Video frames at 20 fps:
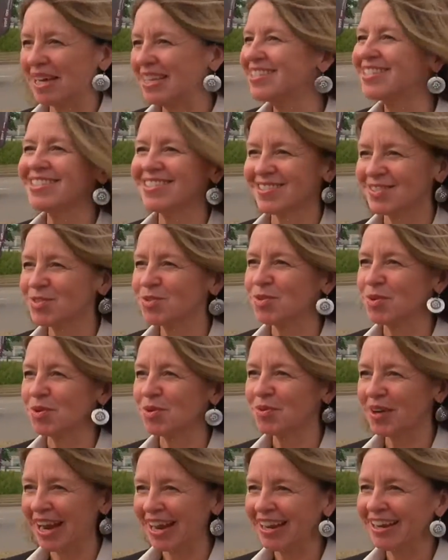best in school,
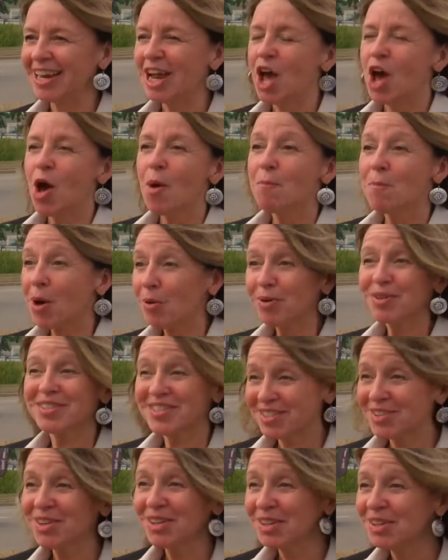right? But we're
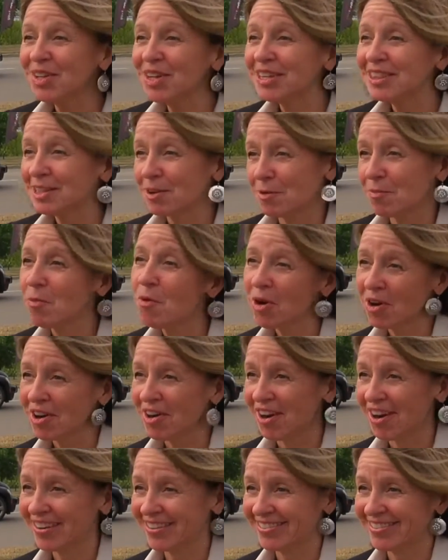still going to look at their report
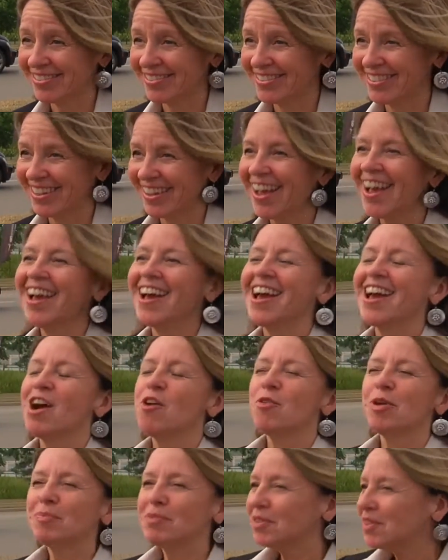card.
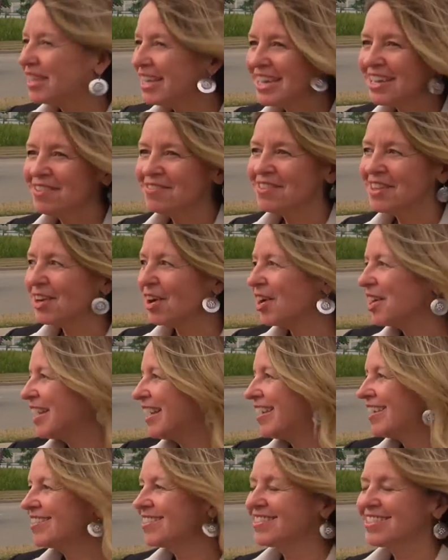We believe that our
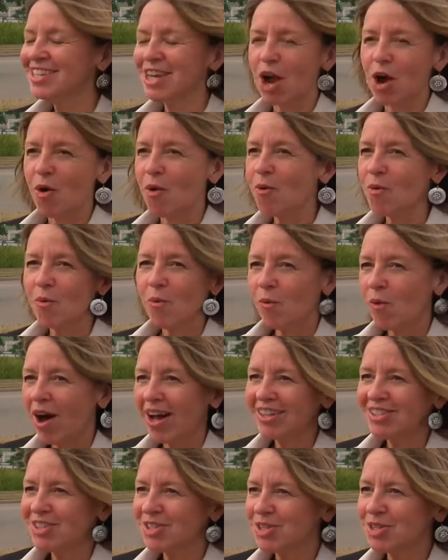kids, you know,
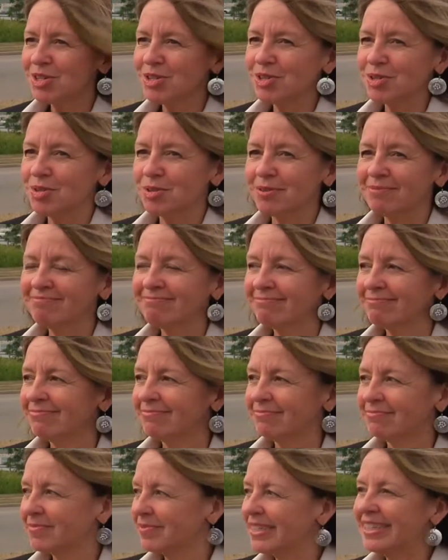want to
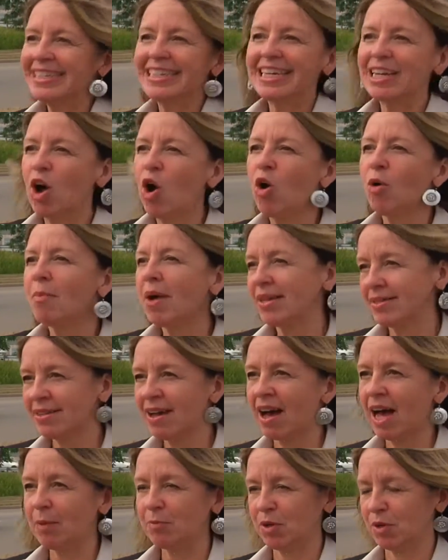get home on
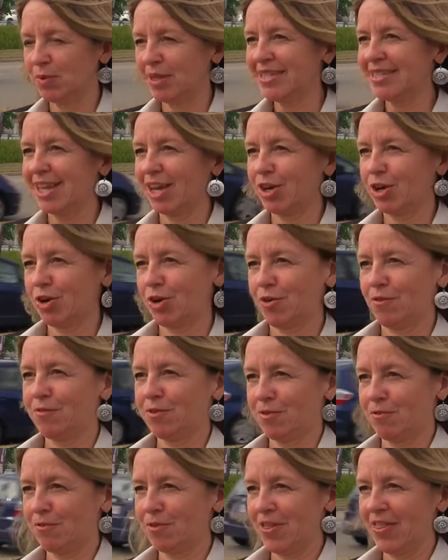time when we set a
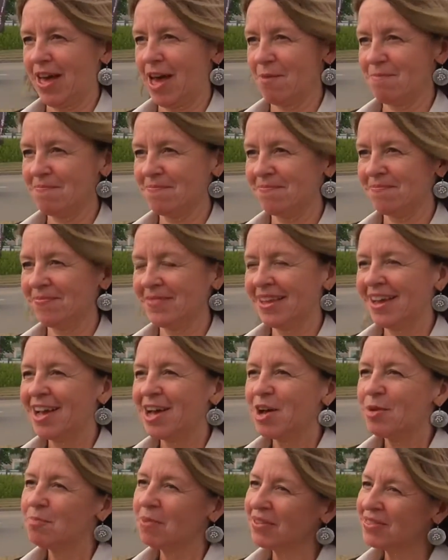curfew for them.
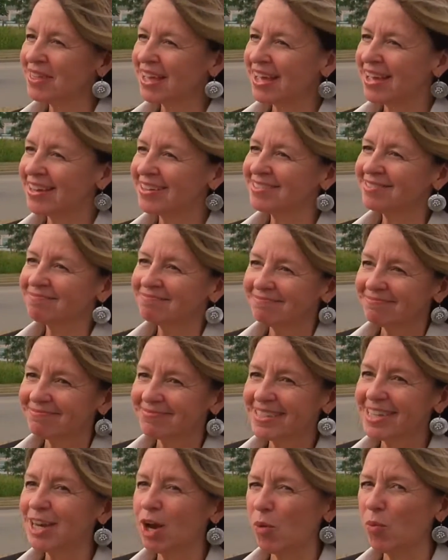But then,
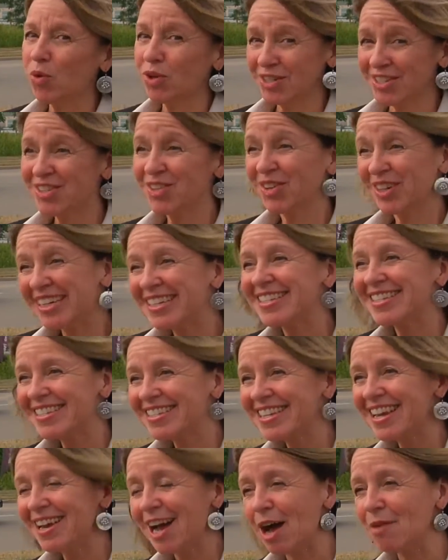you know, we're still going to
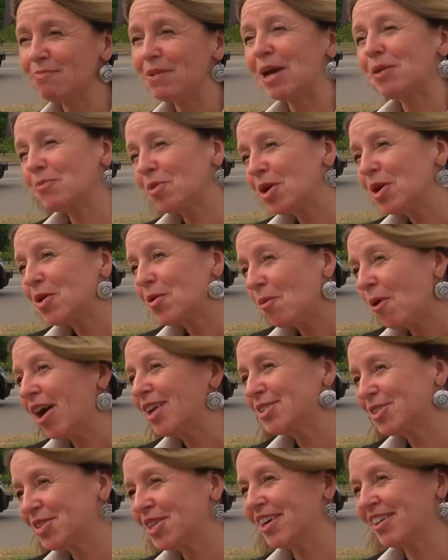sit up and we're going to
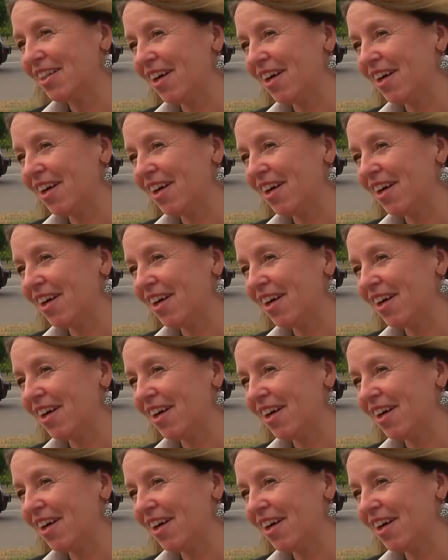watch the